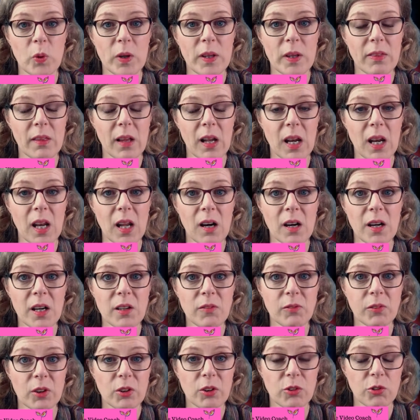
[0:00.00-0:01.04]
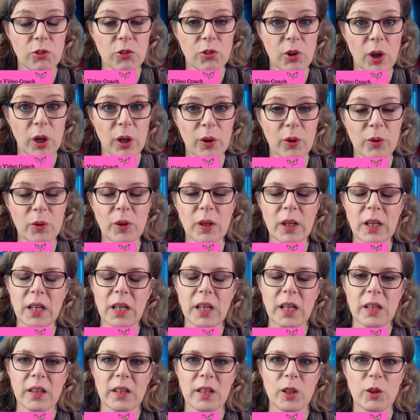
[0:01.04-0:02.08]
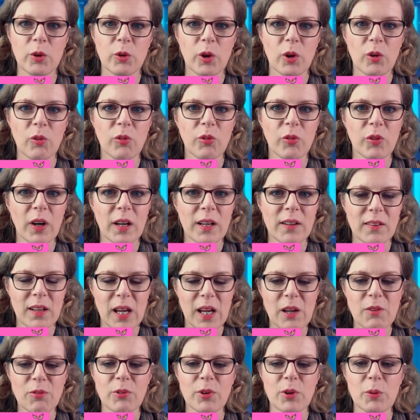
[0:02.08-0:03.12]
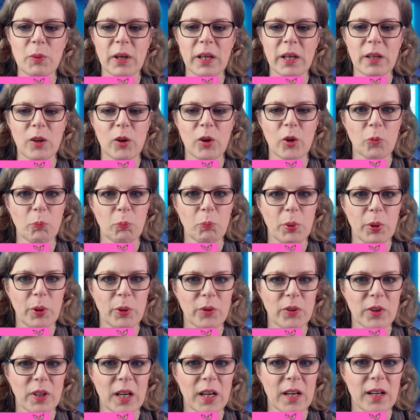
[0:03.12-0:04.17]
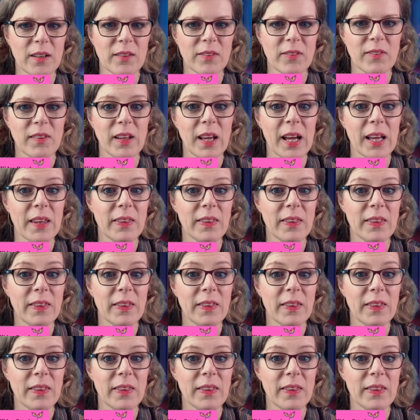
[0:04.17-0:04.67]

with Live show that you can find everywhere on podcast,